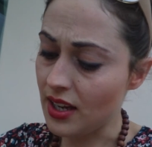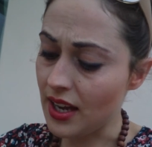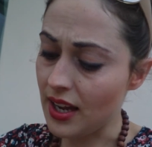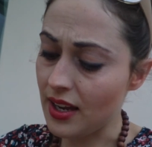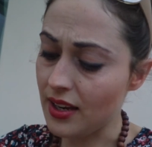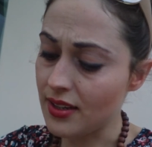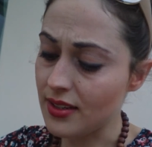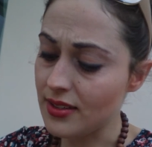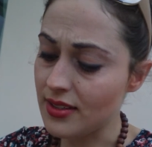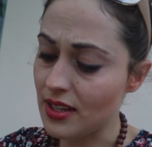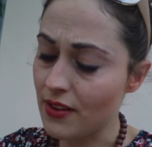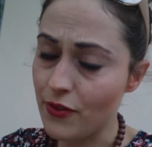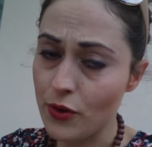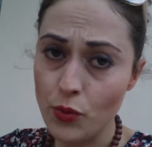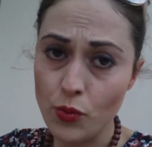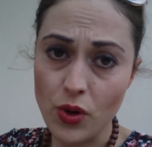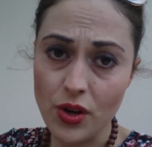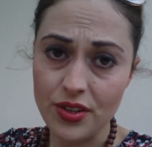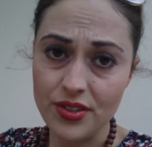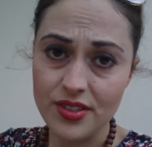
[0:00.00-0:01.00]
And if
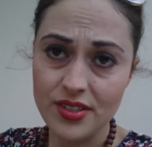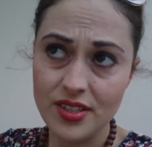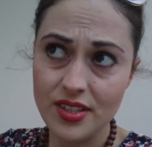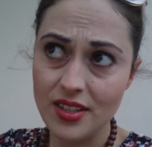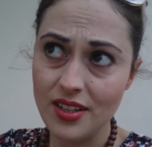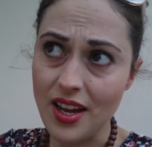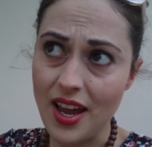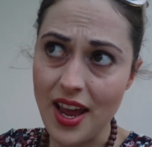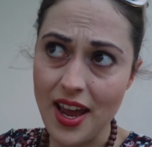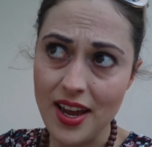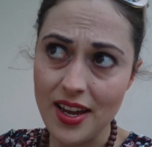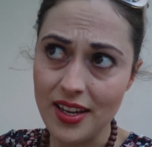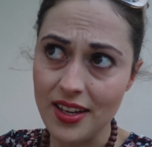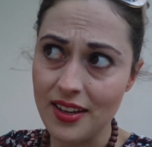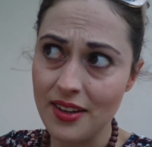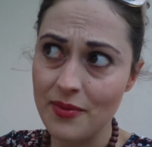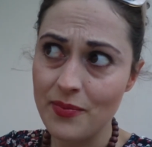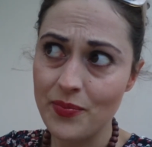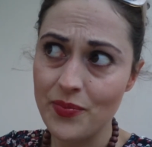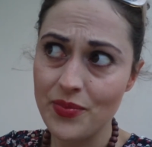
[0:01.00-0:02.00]
I want
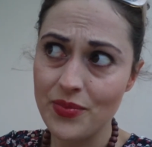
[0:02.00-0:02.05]
a